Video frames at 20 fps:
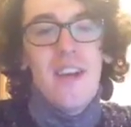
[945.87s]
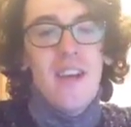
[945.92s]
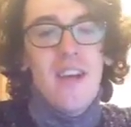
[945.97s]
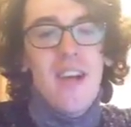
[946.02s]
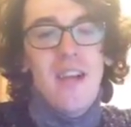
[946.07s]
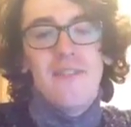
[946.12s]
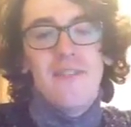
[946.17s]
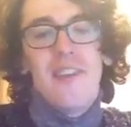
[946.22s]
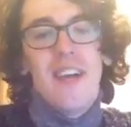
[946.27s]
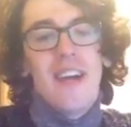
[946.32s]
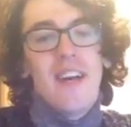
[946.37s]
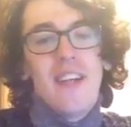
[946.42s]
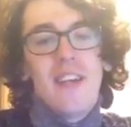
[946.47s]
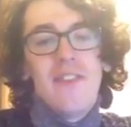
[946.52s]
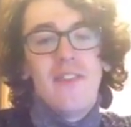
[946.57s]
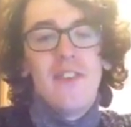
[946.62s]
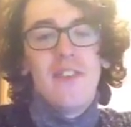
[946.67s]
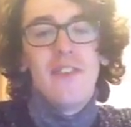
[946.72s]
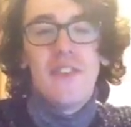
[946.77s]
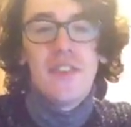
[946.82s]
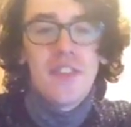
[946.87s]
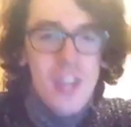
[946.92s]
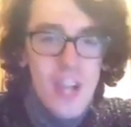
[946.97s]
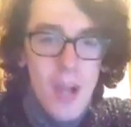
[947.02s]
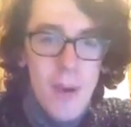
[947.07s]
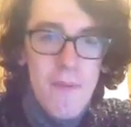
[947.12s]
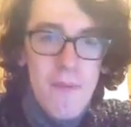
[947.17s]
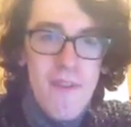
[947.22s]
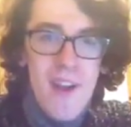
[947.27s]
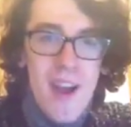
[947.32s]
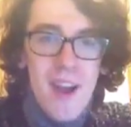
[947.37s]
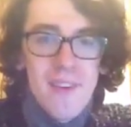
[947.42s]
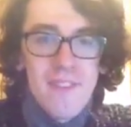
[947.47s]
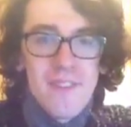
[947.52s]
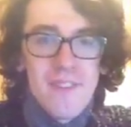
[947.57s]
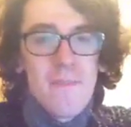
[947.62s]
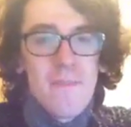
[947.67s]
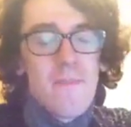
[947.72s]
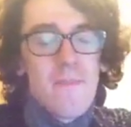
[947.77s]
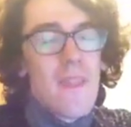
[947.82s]
And Dale, if you come
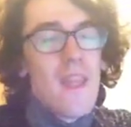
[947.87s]
around,